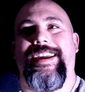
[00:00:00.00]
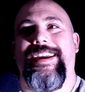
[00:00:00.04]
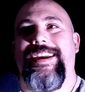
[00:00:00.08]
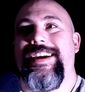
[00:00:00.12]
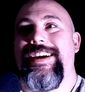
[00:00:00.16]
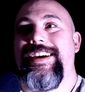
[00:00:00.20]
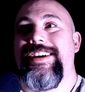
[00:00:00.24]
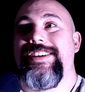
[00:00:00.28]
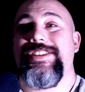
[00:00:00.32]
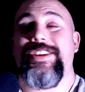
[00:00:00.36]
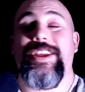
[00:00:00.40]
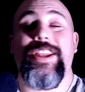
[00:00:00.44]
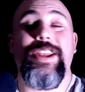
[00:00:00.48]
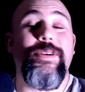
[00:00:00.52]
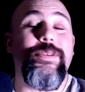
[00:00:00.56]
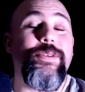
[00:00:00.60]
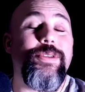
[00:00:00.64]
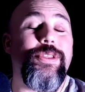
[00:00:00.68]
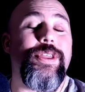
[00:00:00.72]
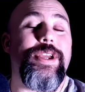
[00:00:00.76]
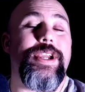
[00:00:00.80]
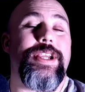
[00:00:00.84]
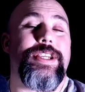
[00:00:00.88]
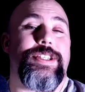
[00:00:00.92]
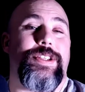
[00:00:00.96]
so little
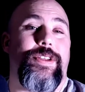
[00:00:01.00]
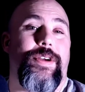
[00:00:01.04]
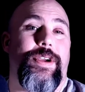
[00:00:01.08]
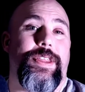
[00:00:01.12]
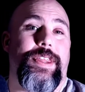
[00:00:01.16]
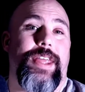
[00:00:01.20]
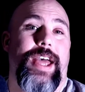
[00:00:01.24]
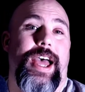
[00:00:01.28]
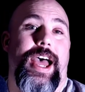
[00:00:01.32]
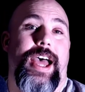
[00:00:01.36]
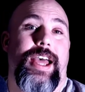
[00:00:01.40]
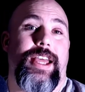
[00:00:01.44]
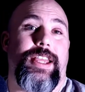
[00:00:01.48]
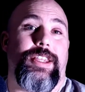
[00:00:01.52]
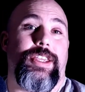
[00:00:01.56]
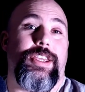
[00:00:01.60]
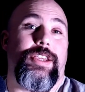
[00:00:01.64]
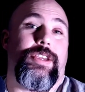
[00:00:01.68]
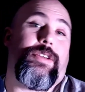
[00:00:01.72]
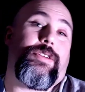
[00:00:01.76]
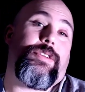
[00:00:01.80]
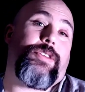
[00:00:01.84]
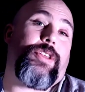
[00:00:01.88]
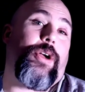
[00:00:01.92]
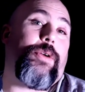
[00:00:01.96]
things like that
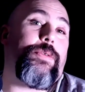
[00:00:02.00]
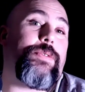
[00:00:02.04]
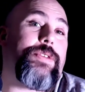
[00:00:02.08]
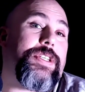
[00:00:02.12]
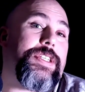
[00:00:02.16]
you don't